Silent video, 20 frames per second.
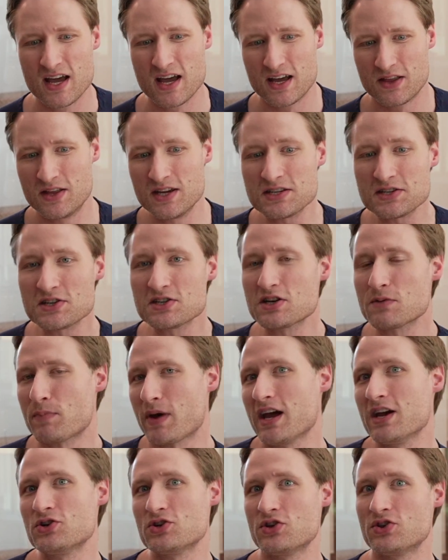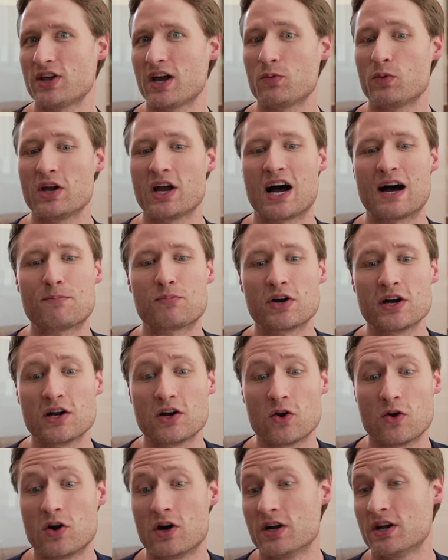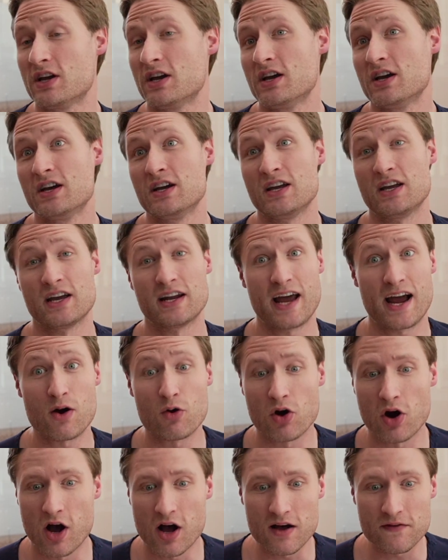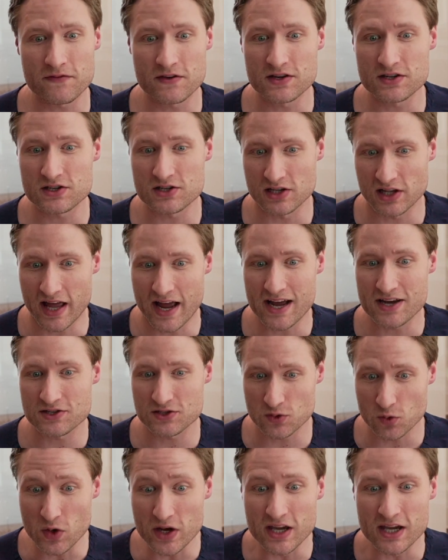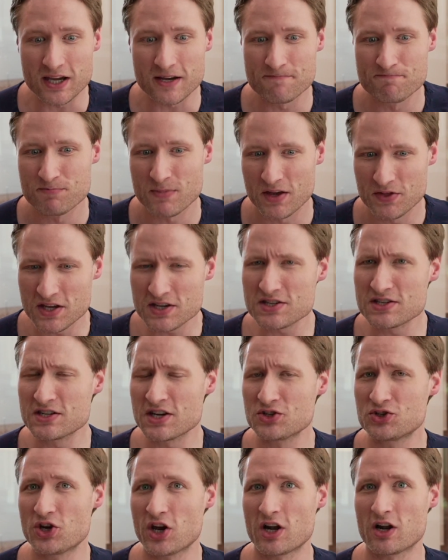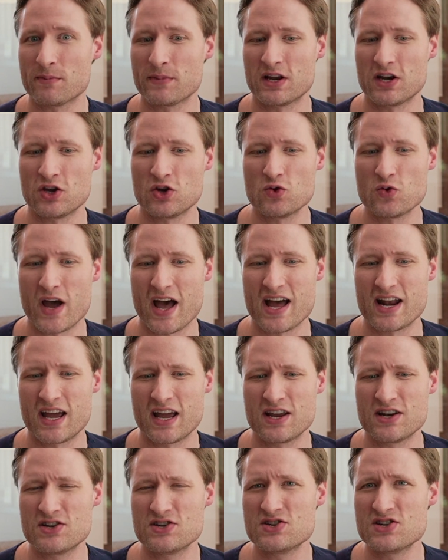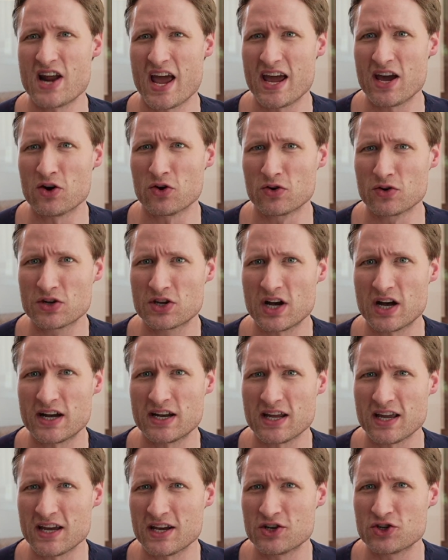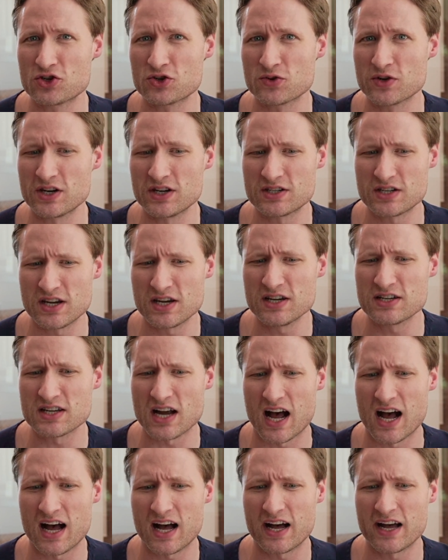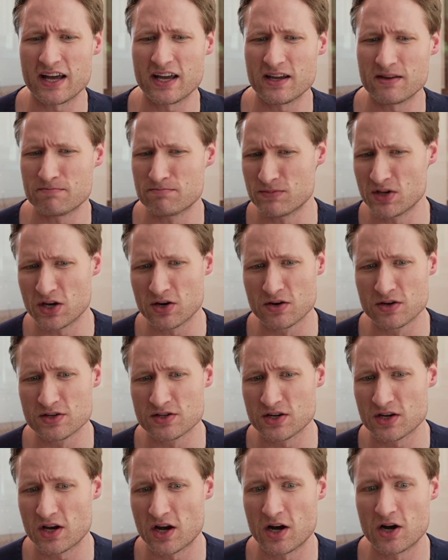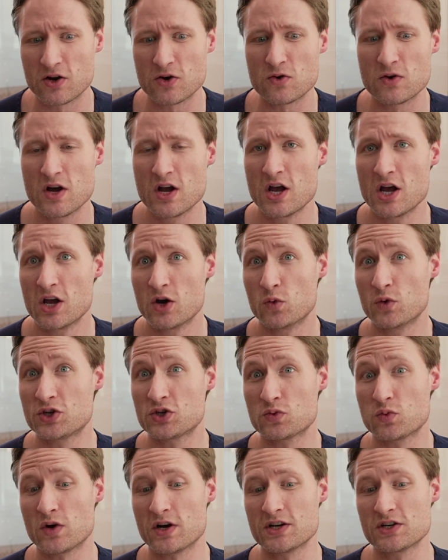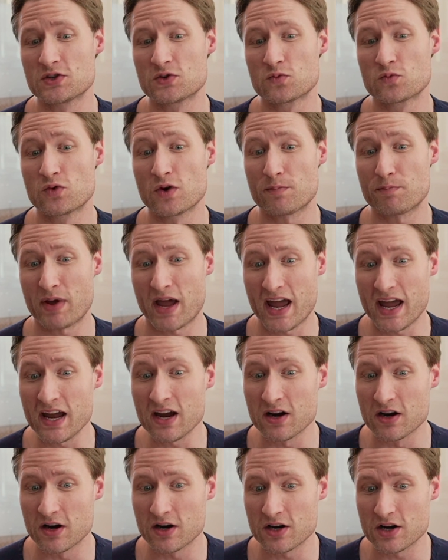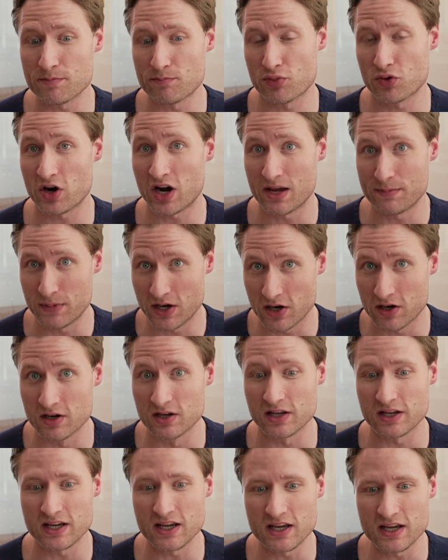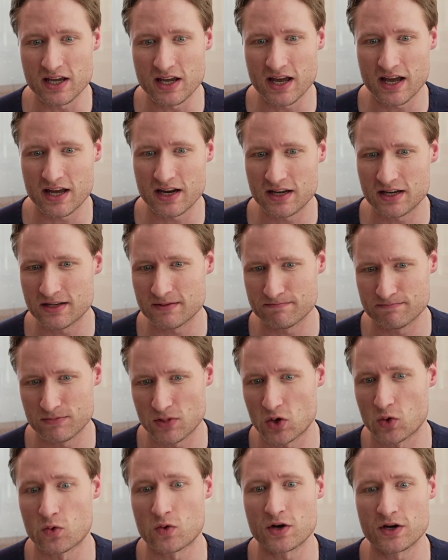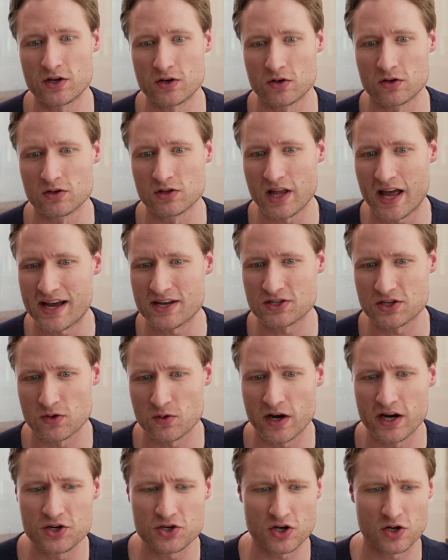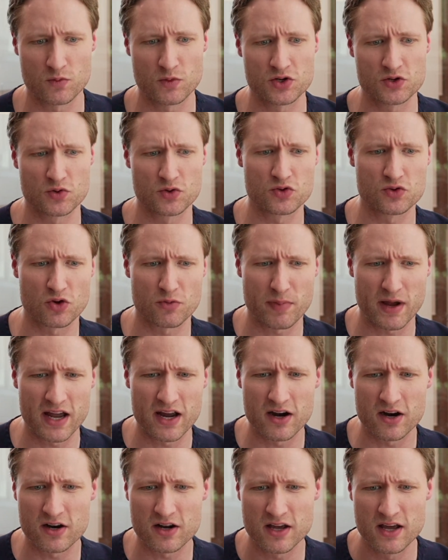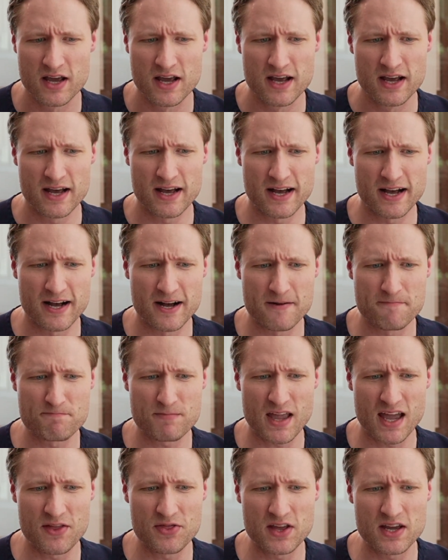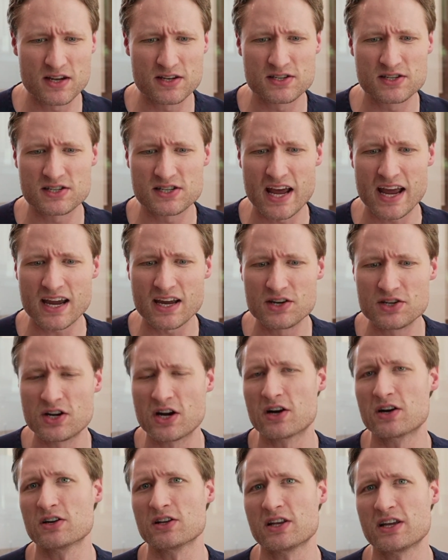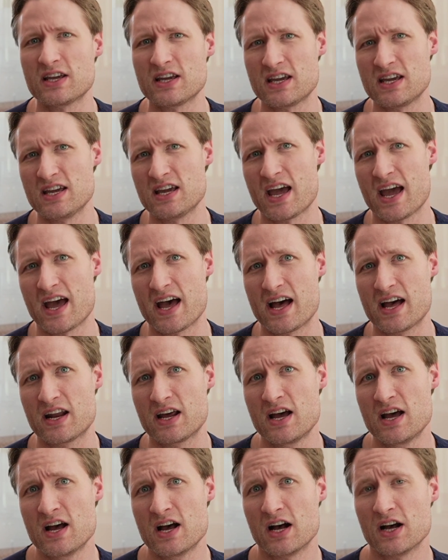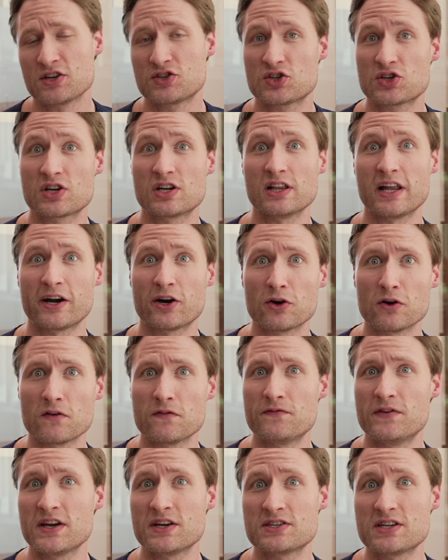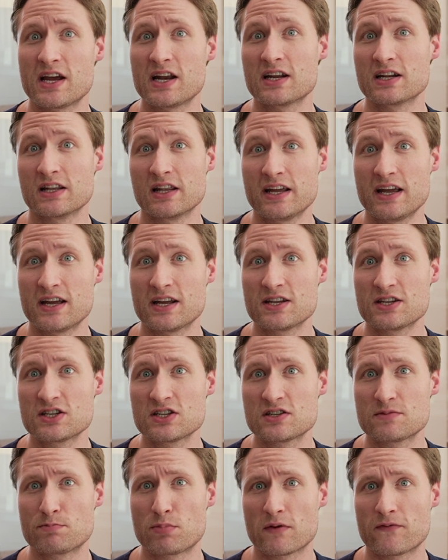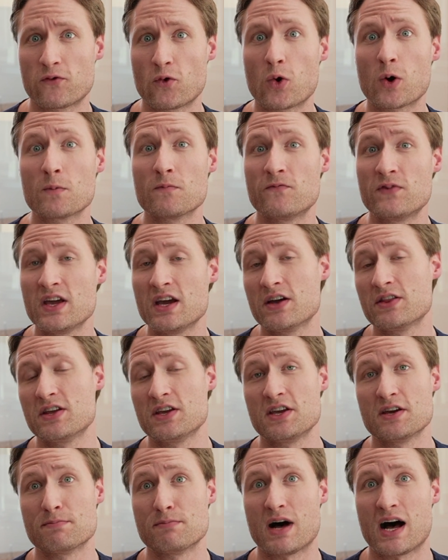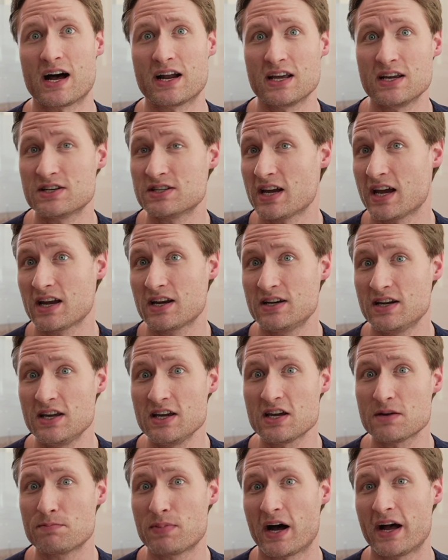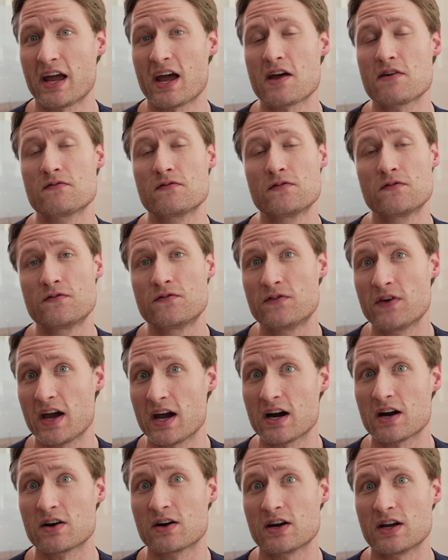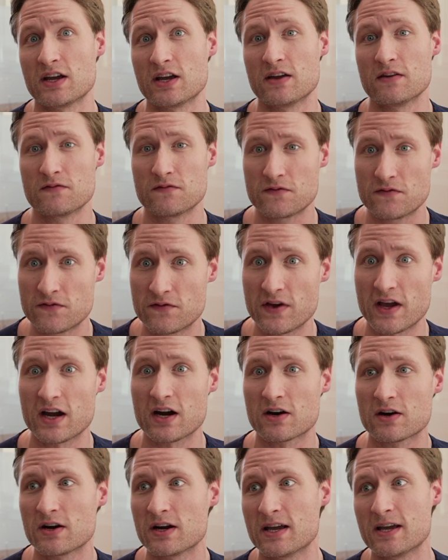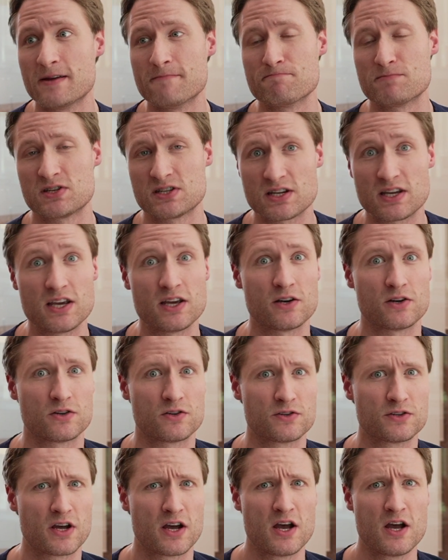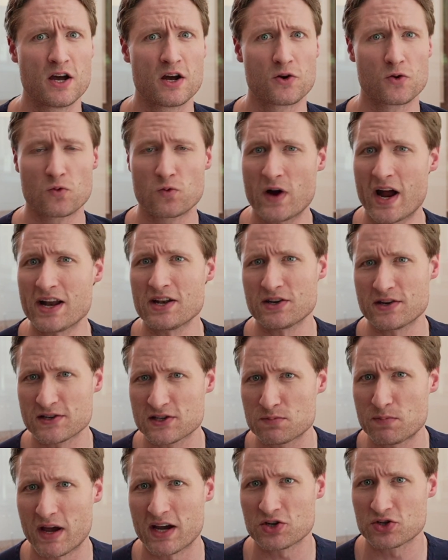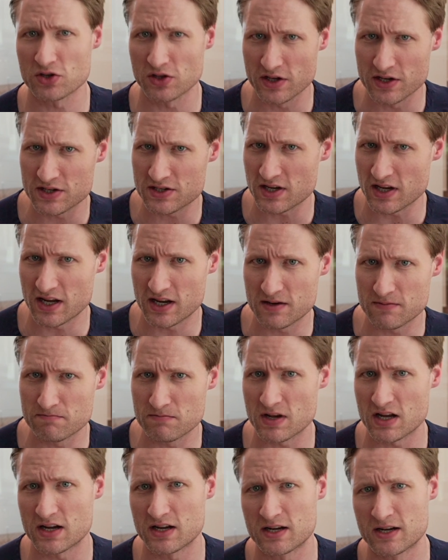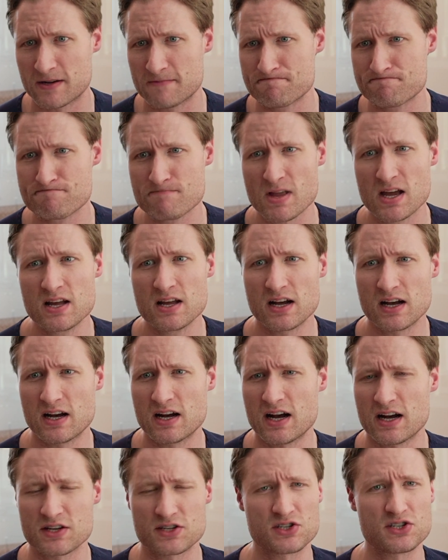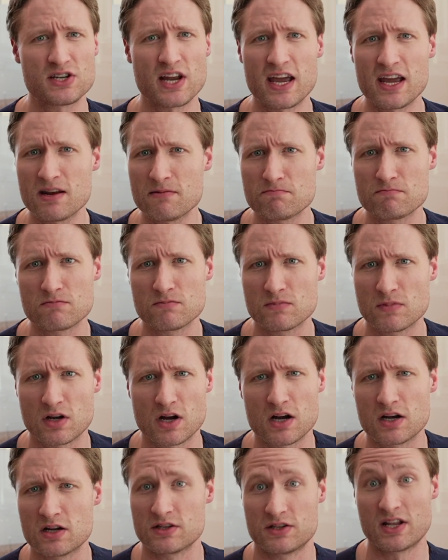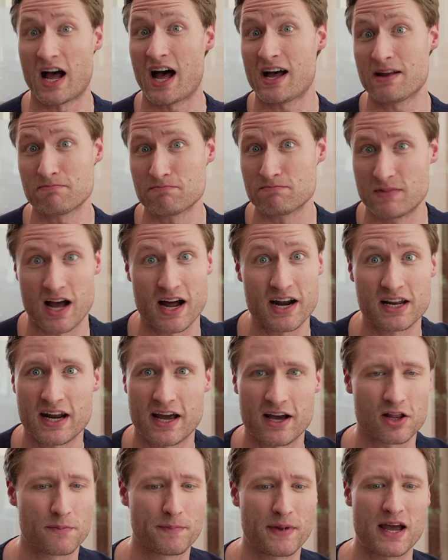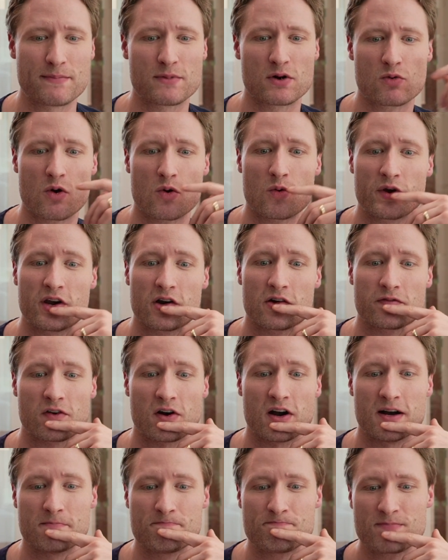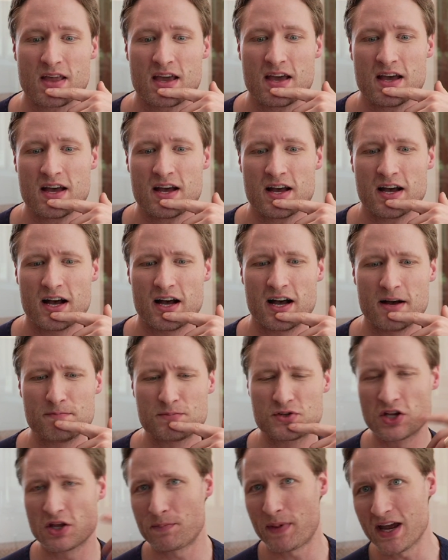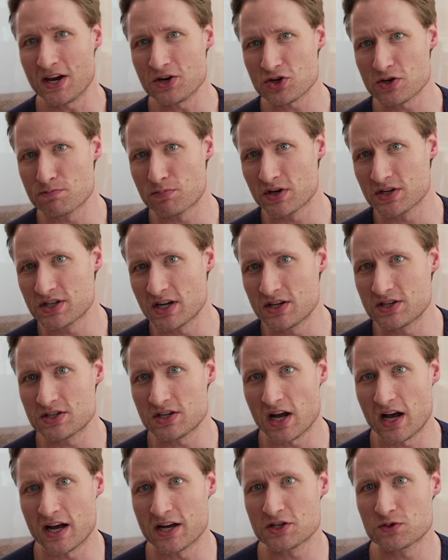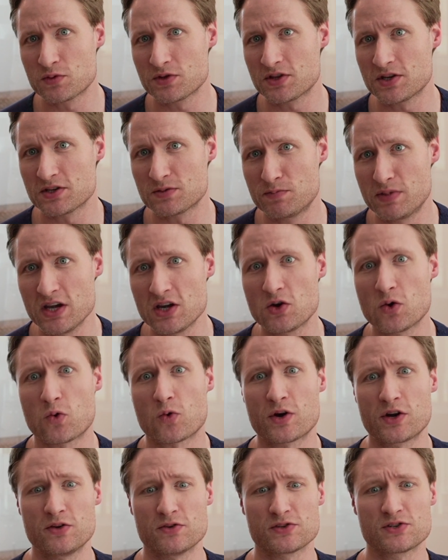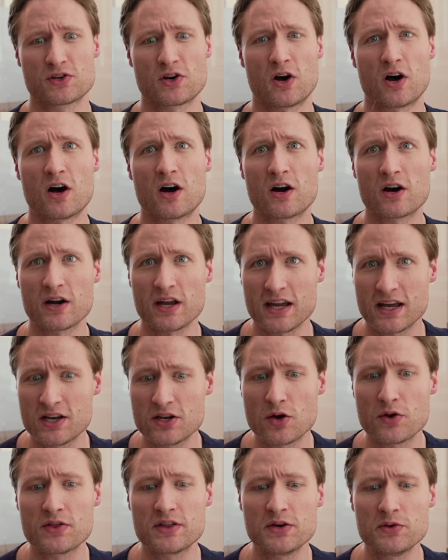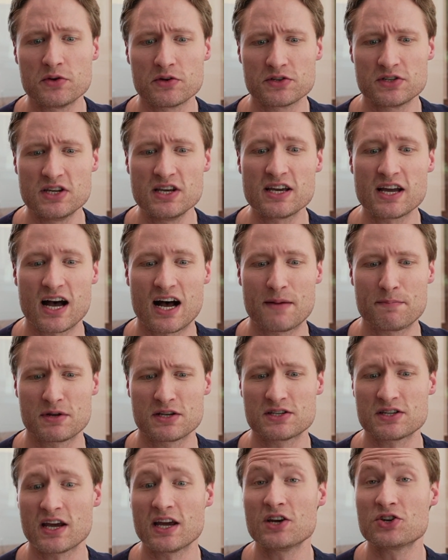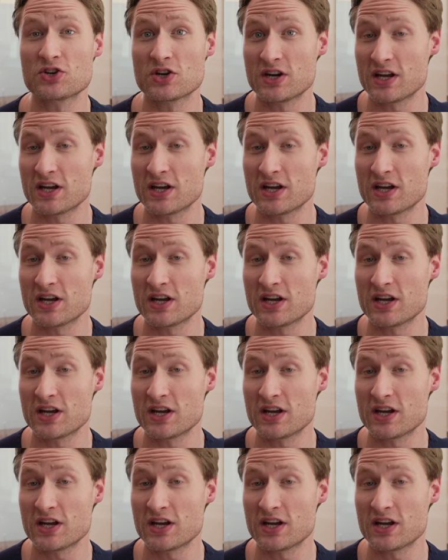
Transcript: This is a patient that we operated on in our office last week. This is a gentleman who had a nail gun injury to his eye years ago, which was repaired primarily. He had a corneal laceration, which was repaired. Um, and then secondarily, he had a scleral fixated lens performed via the Yamane technique by a very, very skilled retina specialist in um, a, state uh, not, not in Alabama where we are from. Uh, so the patient presents to us with this big corneal scar, endothelial decompensation.